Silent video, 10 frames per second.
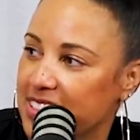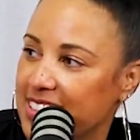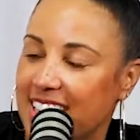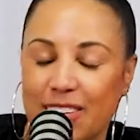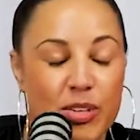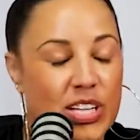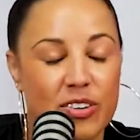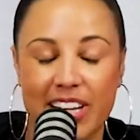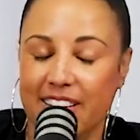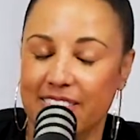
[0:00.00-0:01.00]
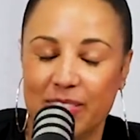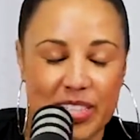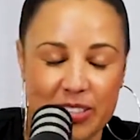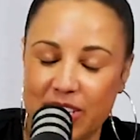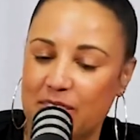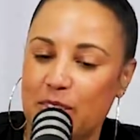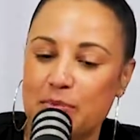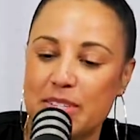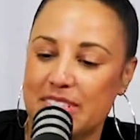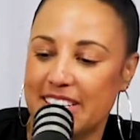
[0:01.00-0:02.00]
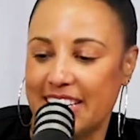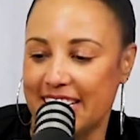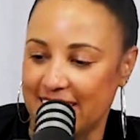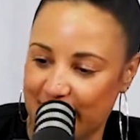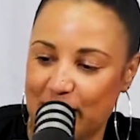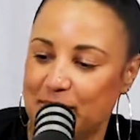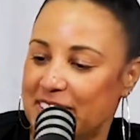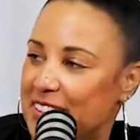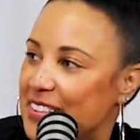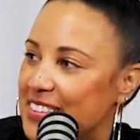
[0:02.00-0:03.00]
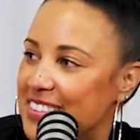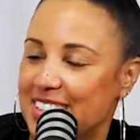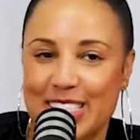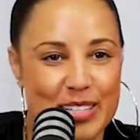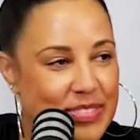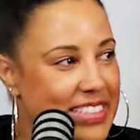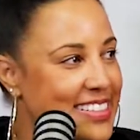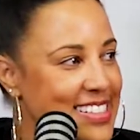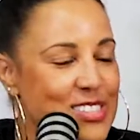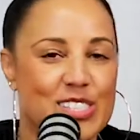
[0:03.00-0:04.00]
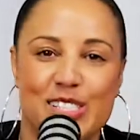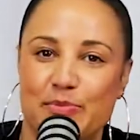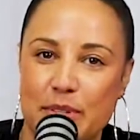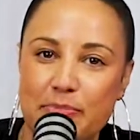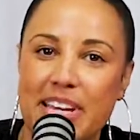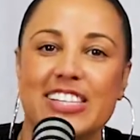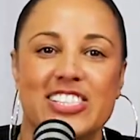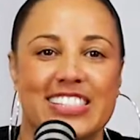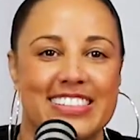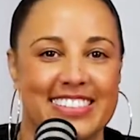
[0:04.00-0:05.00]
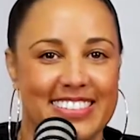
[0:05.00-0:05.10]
God, we don't have our music yet. It's coming, y'all. It's coming. So just be patient.